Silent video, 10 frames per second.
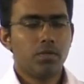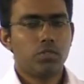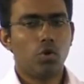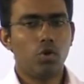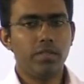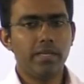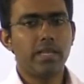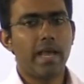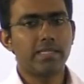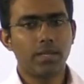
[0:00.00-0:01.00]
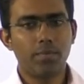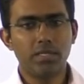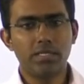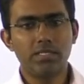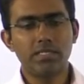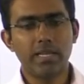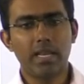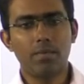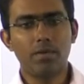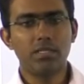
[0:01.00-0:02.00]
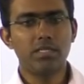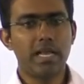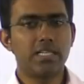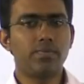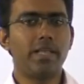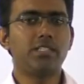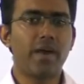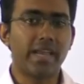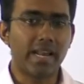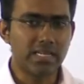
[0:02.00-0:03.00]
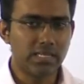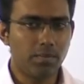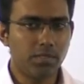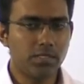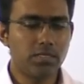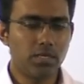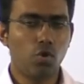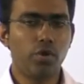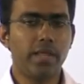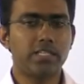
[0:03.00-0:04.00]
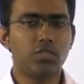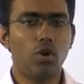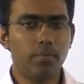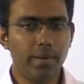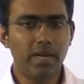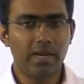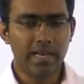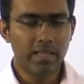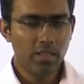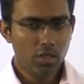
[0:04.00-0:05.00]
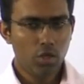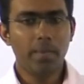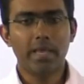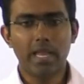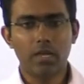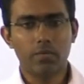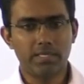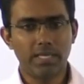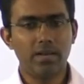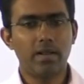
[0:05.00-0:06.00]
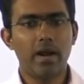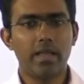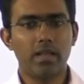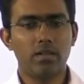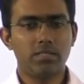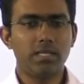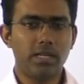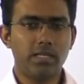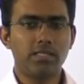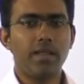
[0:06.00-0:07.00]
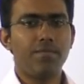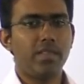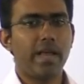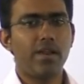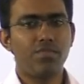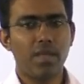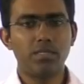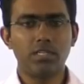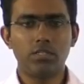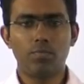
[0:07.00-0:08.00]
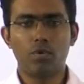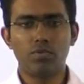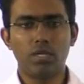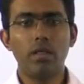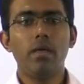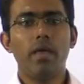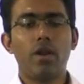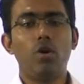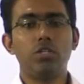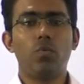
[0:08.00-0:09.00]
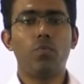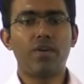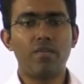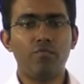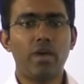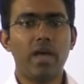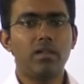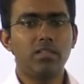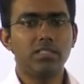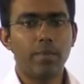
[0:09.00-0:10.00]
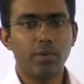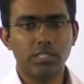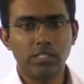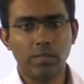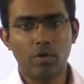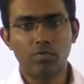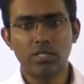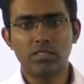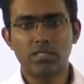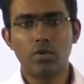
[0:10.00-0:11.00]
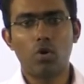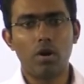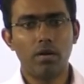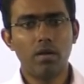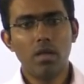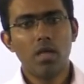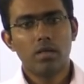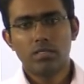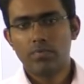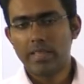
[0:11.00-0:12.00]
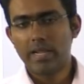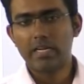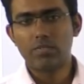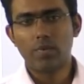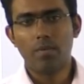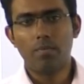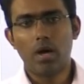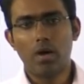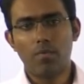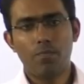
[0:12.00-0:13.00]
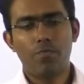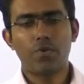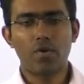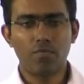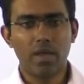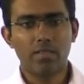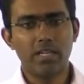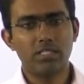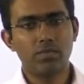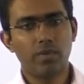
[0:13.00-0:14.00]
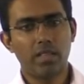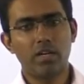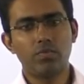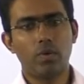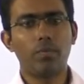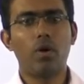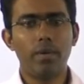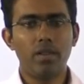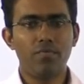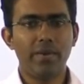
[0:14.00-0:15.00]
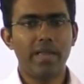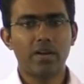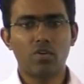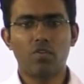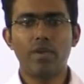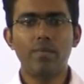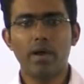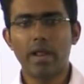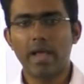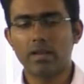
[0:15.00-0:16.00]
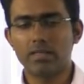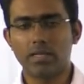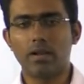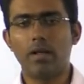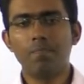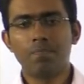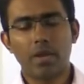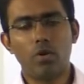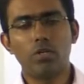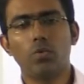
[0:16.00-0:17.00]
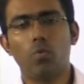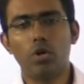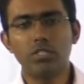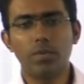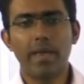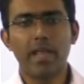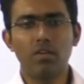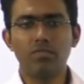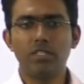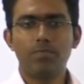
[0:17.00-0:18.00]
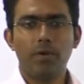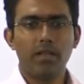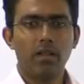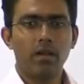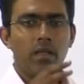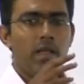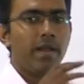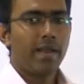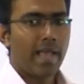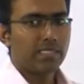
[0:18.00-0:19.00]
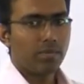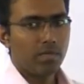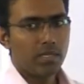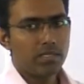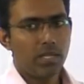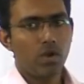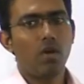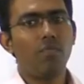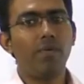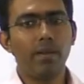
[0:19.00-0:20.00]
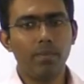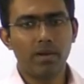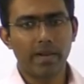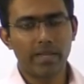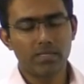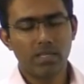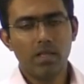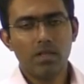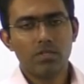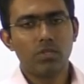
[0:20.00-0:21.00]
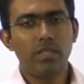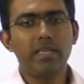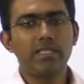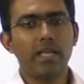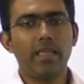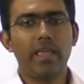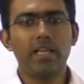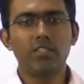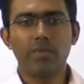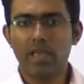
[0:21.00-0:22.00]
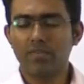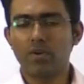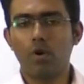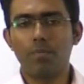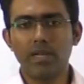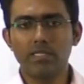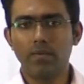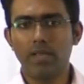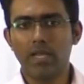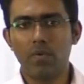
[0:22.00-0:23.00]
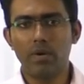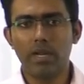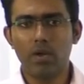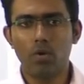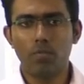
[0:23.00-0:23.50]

So these national emergency, state emergency as well as financial emergency, though it has not been declared, you may get a question regarding it since it is linked with that of the emergency provision. And also from where this emergency provision is drawn. So whether it's from where, that is whether it's from Government of India Act or Weimar Act, etc. And also what is the bearing of this particular national emergency on our fundamental rights. So these are the areas we have comprehensively covered in our